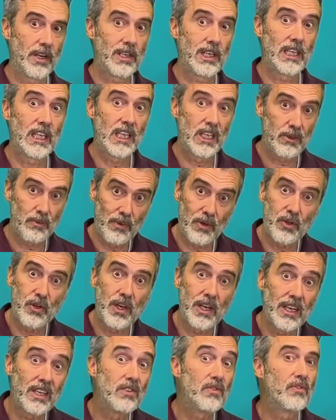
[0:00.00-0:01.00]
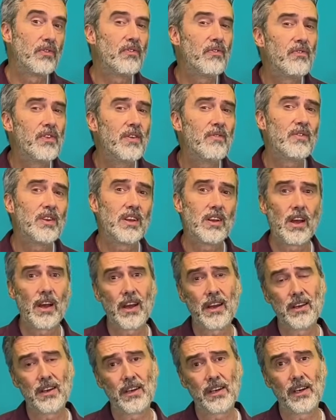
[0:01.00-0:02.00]
on this machine is
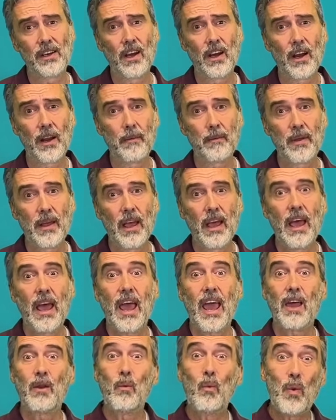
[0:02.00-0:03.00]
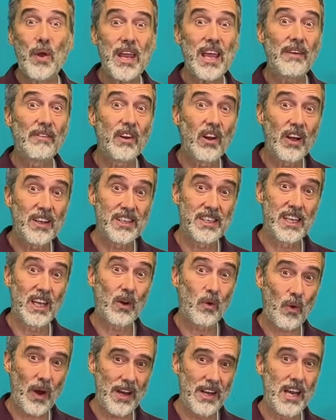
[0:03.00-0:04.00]
$59.99 and we have it on
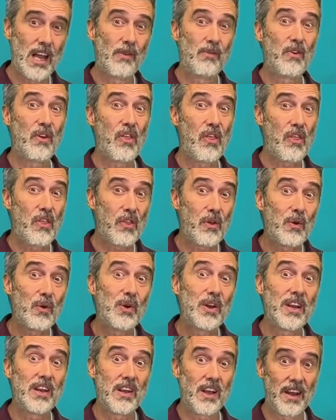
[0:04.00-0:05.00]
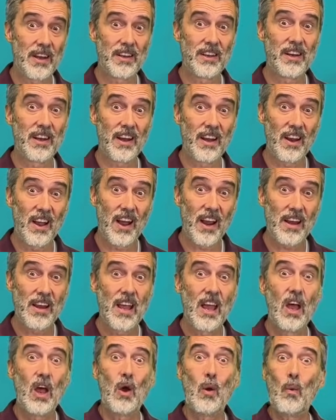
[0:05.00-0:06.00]
sale right now for $39.99.
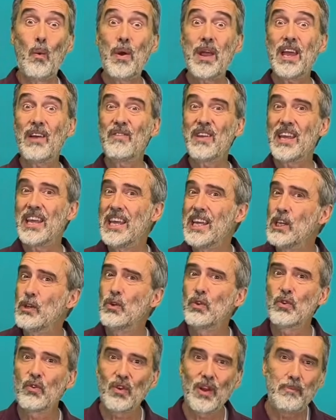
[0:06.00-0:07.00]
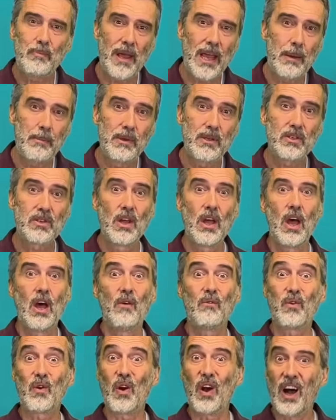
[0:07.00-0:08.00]
We have interest-free payments
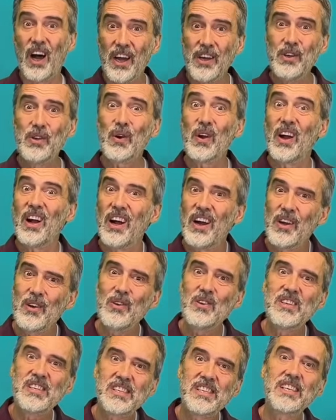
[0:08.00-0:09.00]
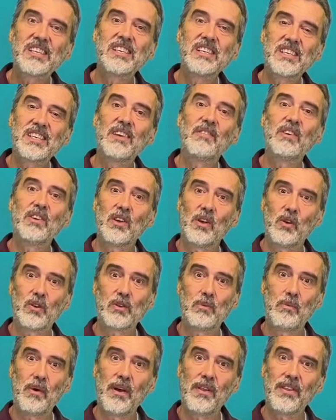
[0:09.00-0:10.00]
for under $167
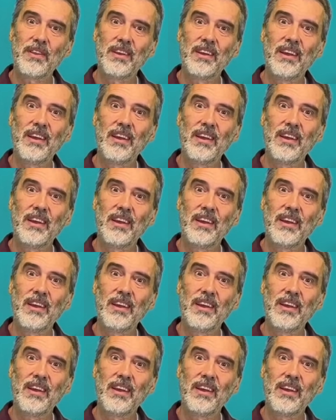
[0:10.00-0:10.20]
a month.